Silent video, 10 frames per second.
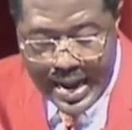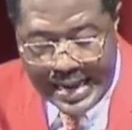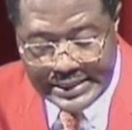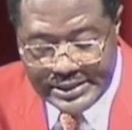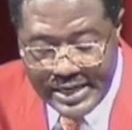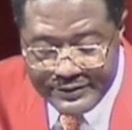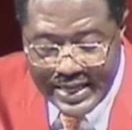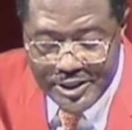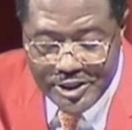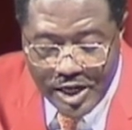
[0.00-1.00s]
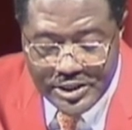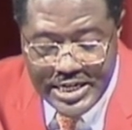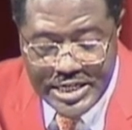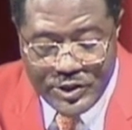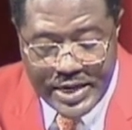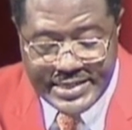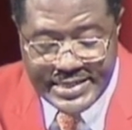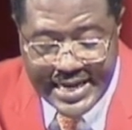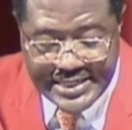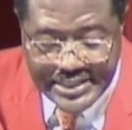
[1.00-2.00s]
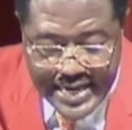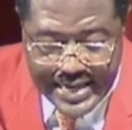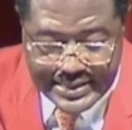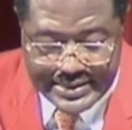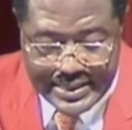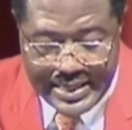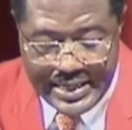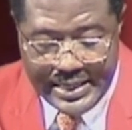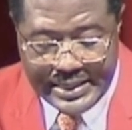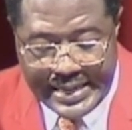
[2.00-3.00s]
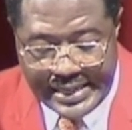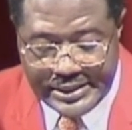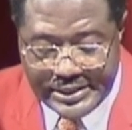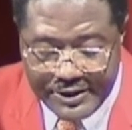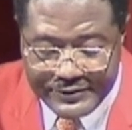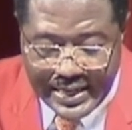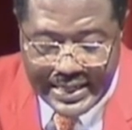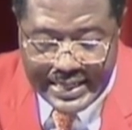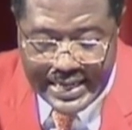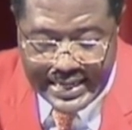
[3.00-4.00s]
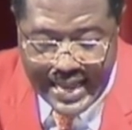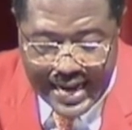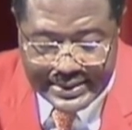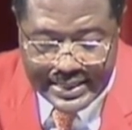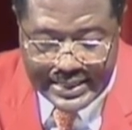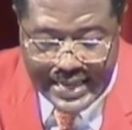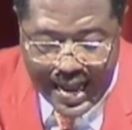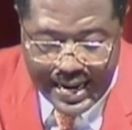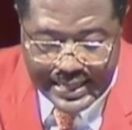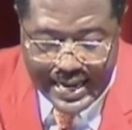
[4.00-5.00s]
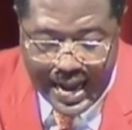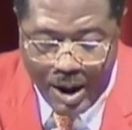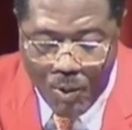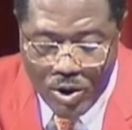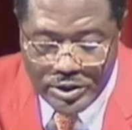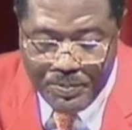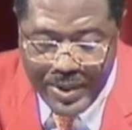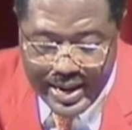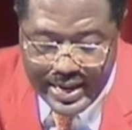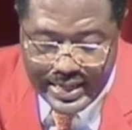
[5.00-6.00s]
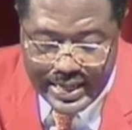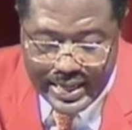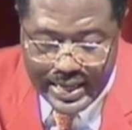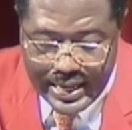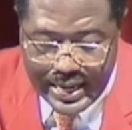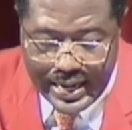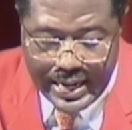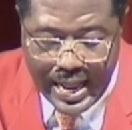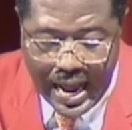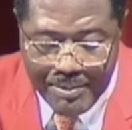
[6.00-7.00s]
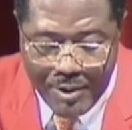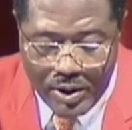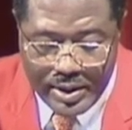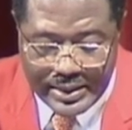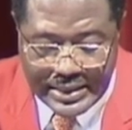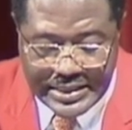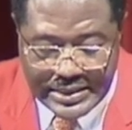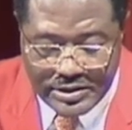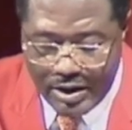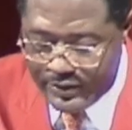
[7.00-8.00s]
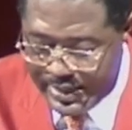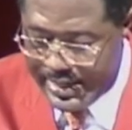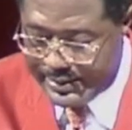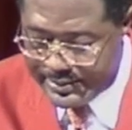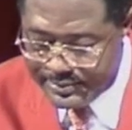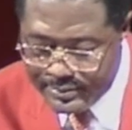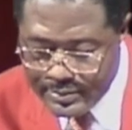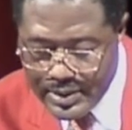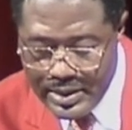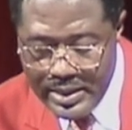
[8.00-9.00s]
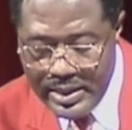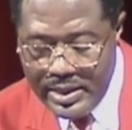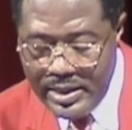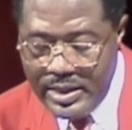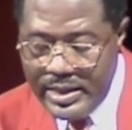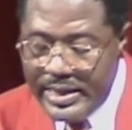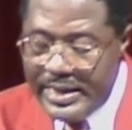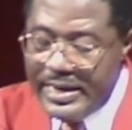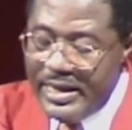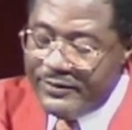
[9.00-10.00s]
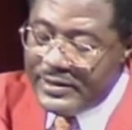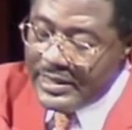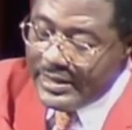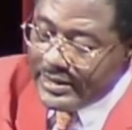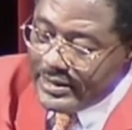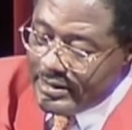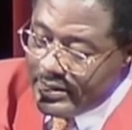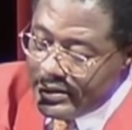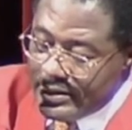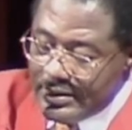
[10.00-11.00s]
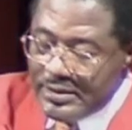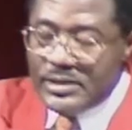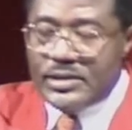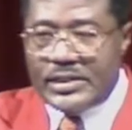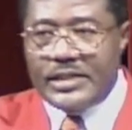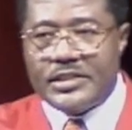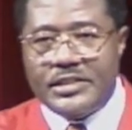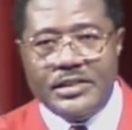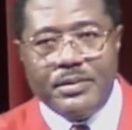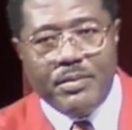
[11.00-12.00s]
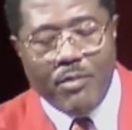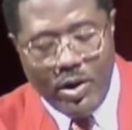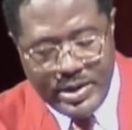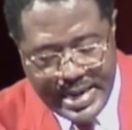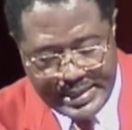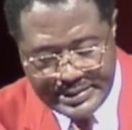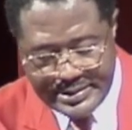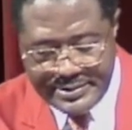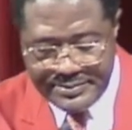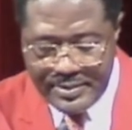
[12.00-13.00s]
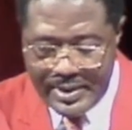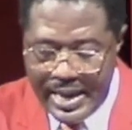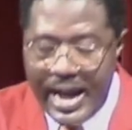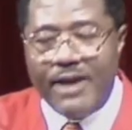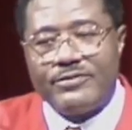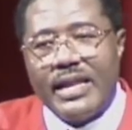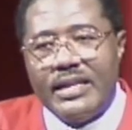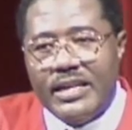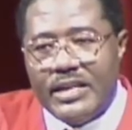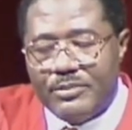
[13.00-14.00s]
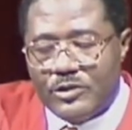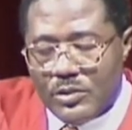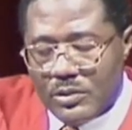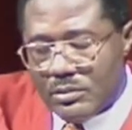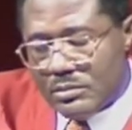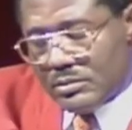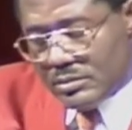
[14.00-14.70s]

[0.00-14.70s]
And Jephthah judged Israel six years. Then Jephthah the Gileadite died and was buried in among the cities of Gilead. He lived six more years after leading them to